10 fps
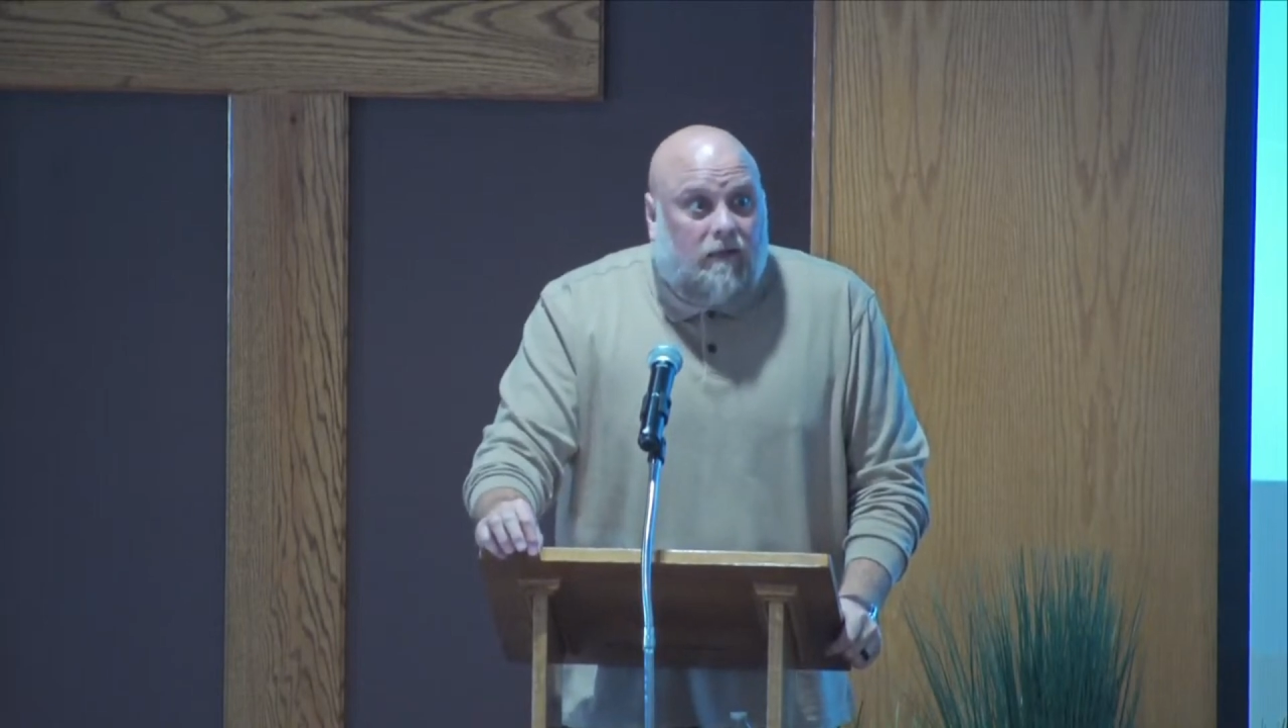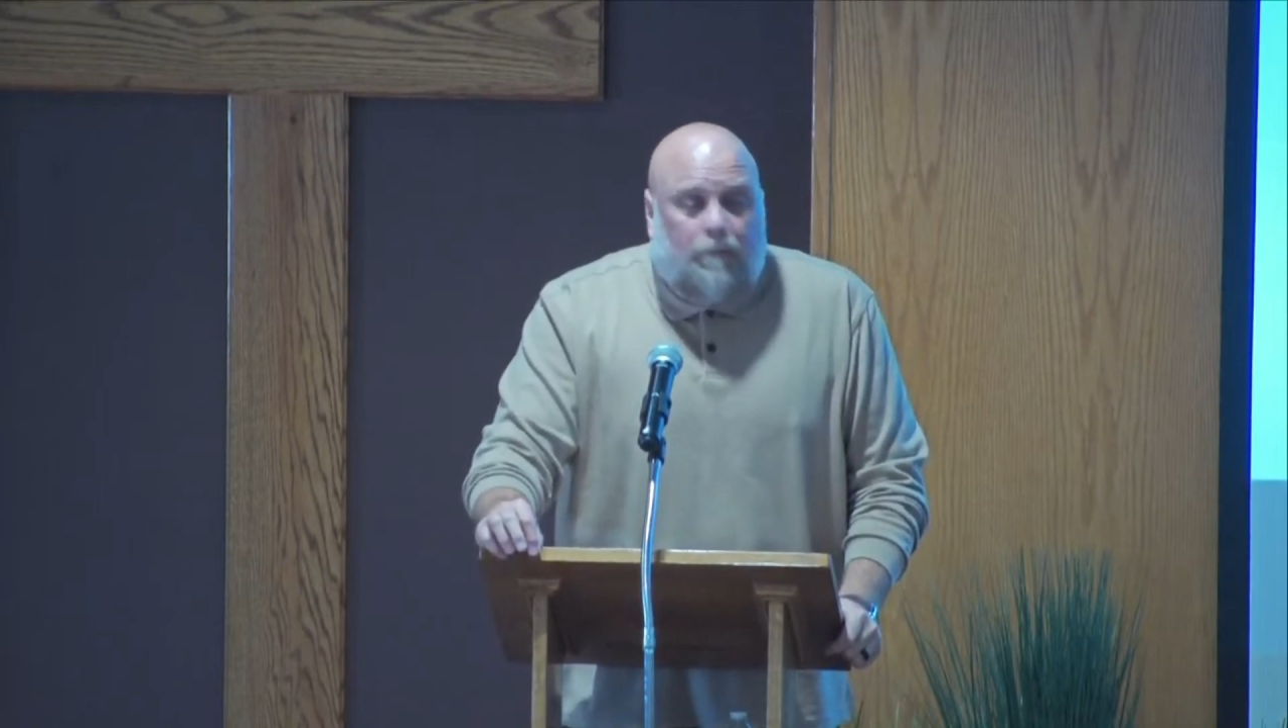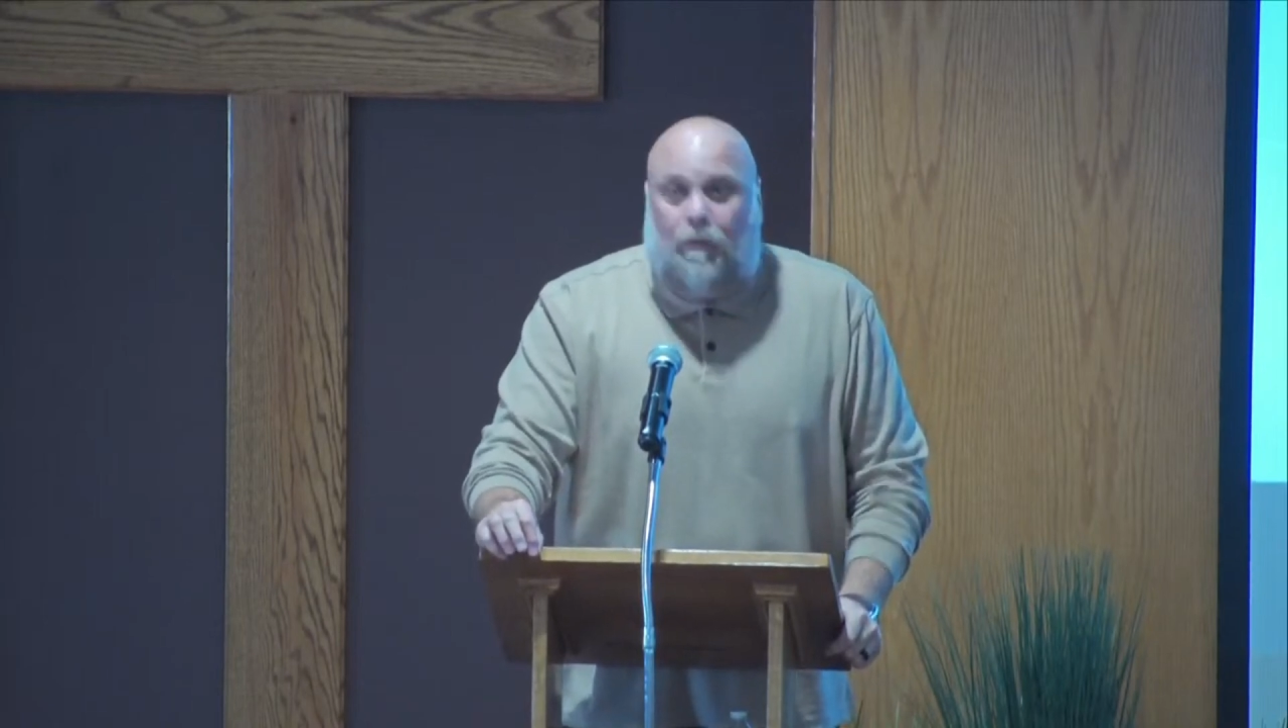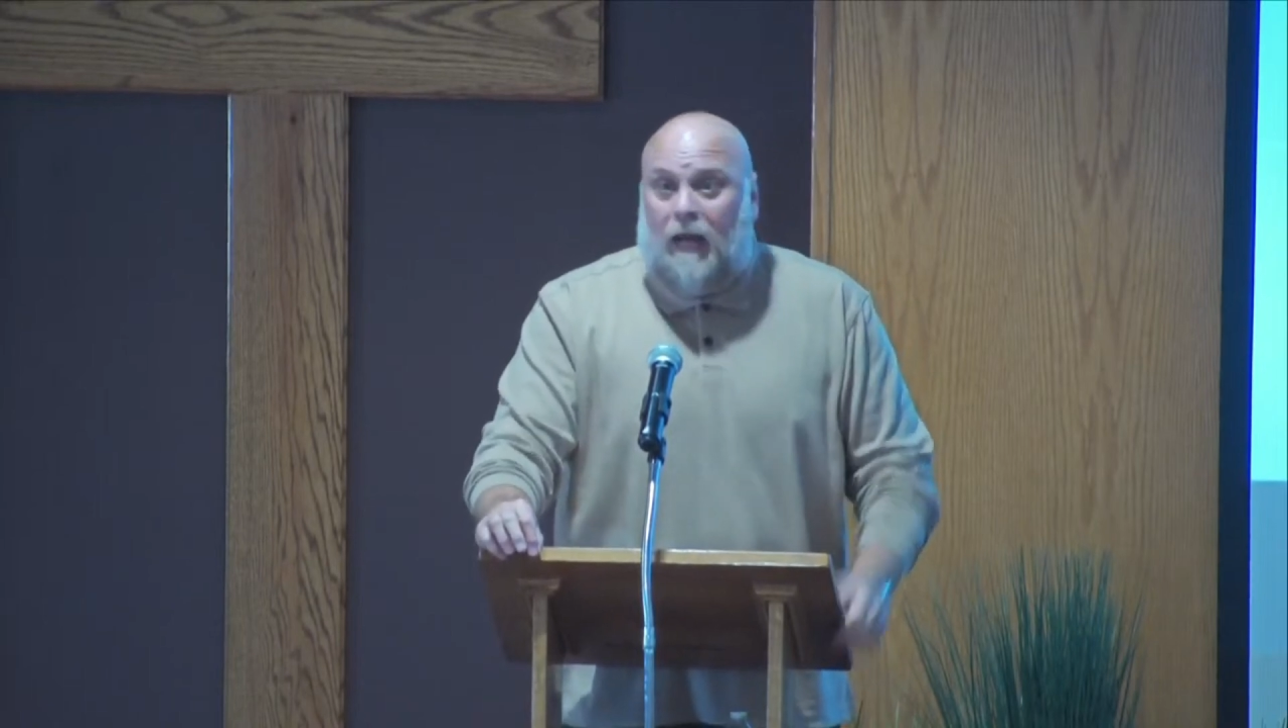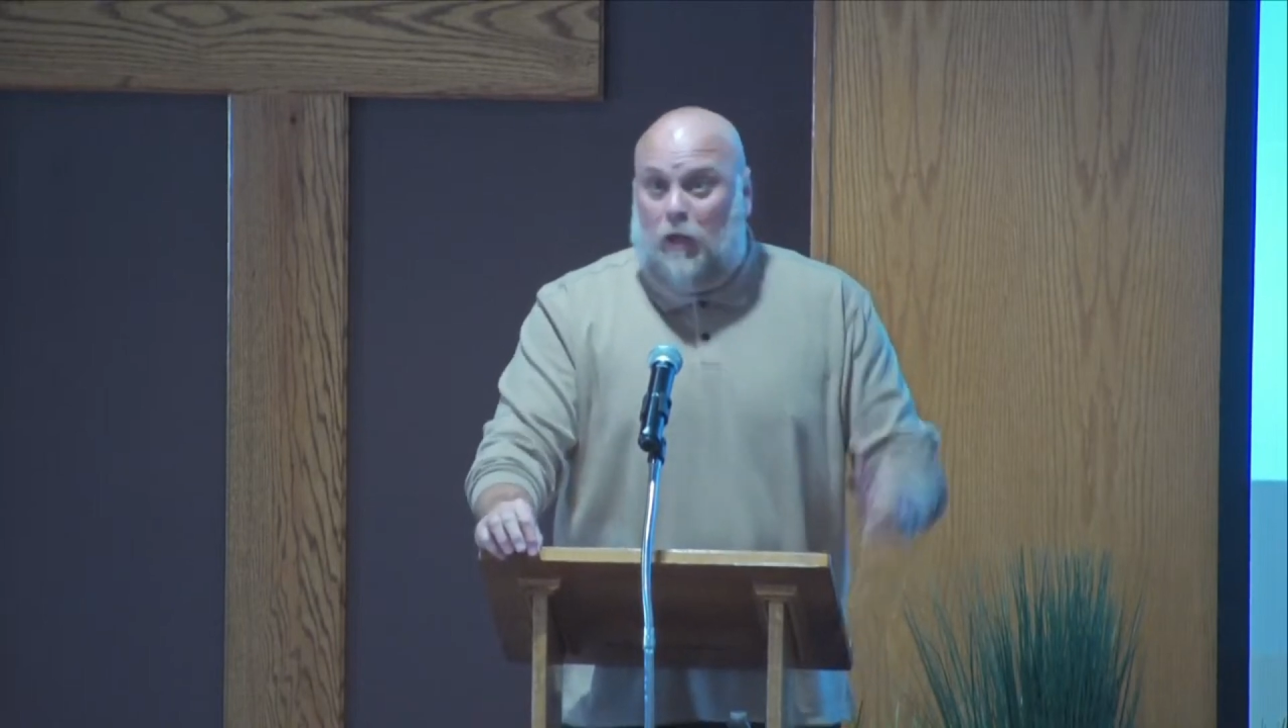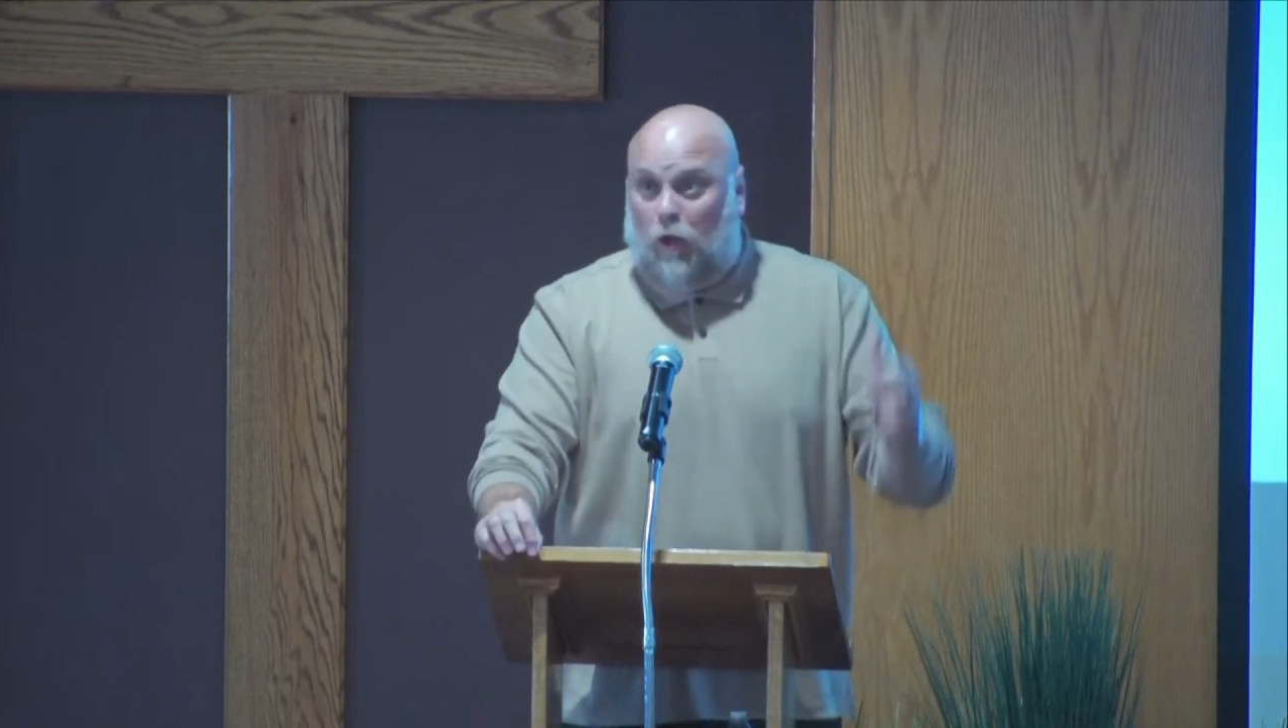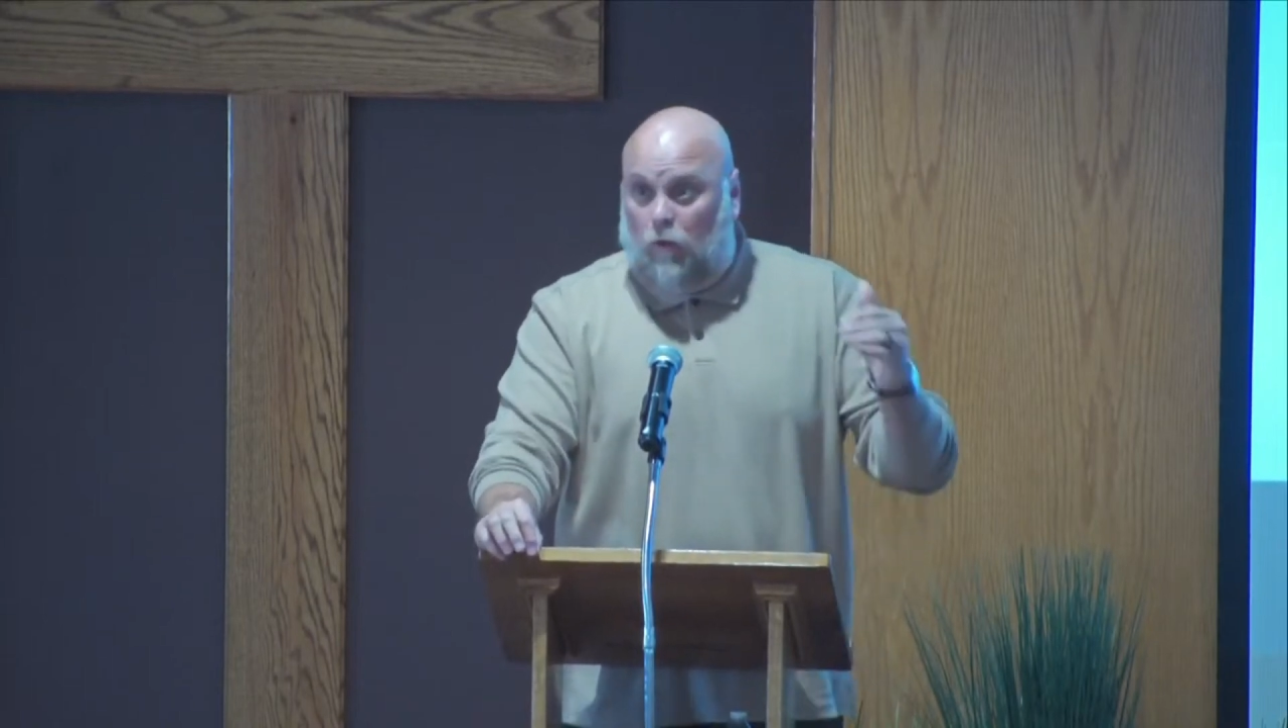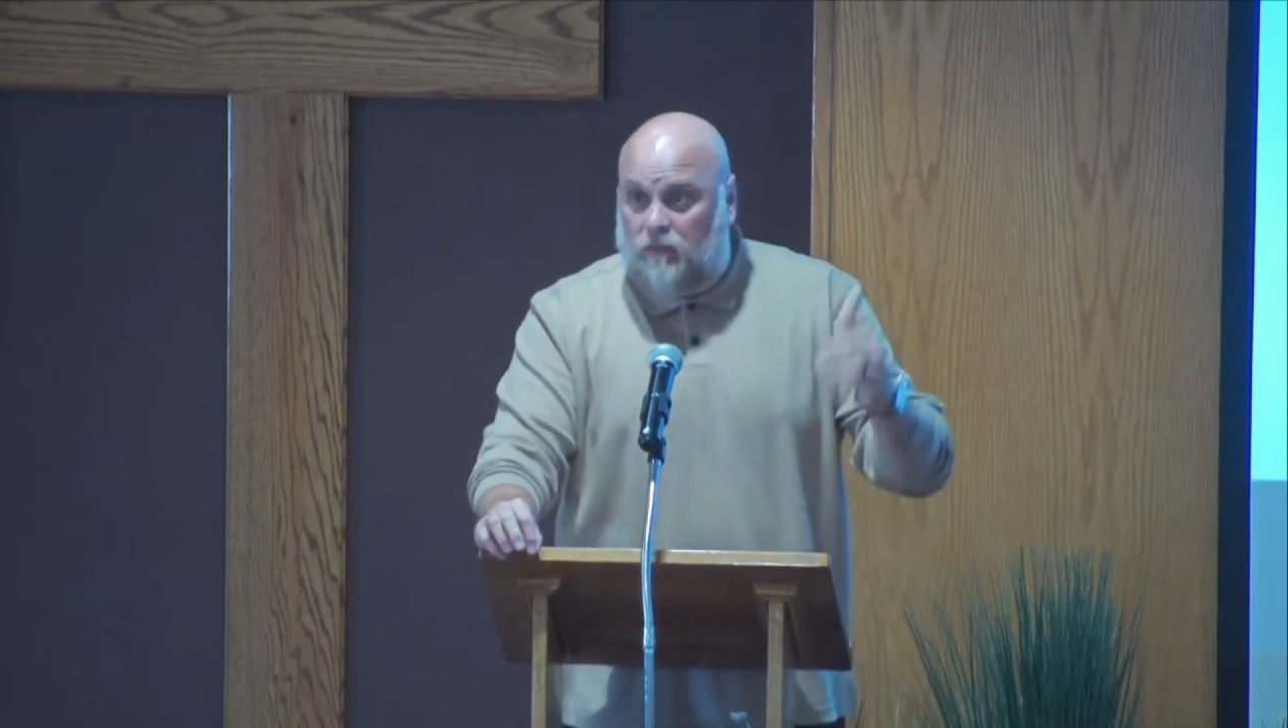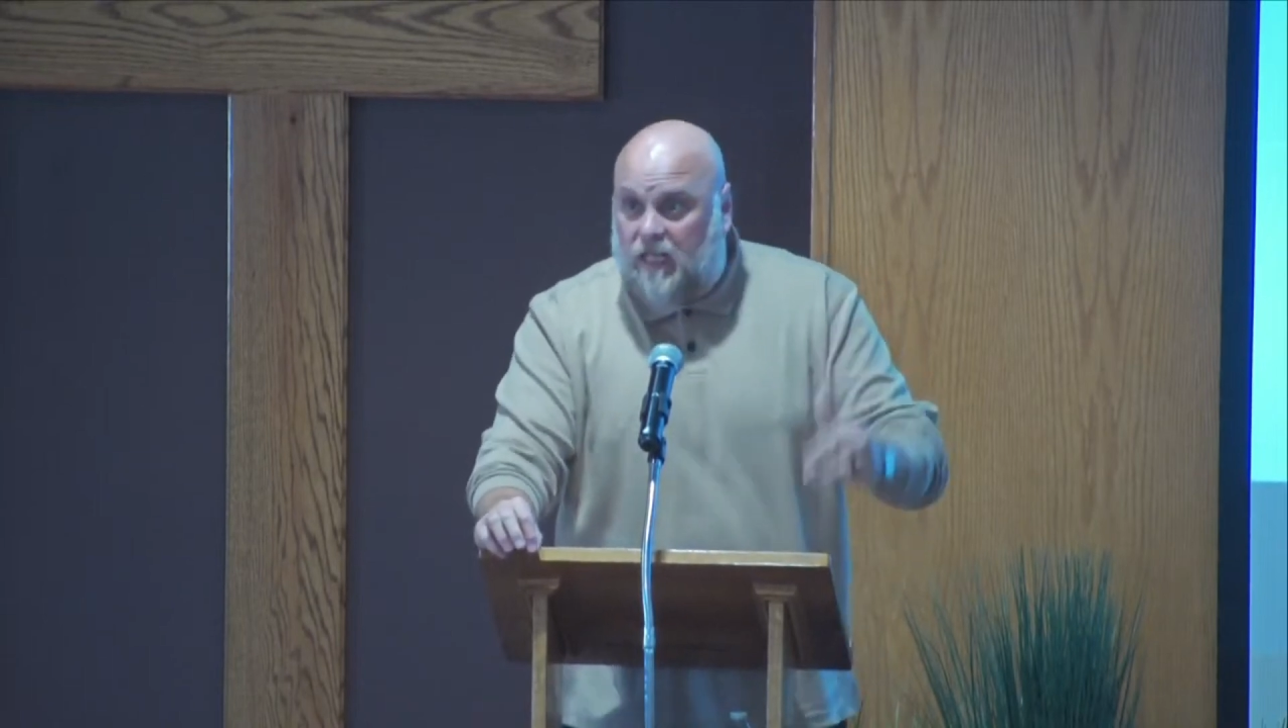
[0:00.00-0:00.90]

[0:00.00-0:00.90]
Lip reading: by their own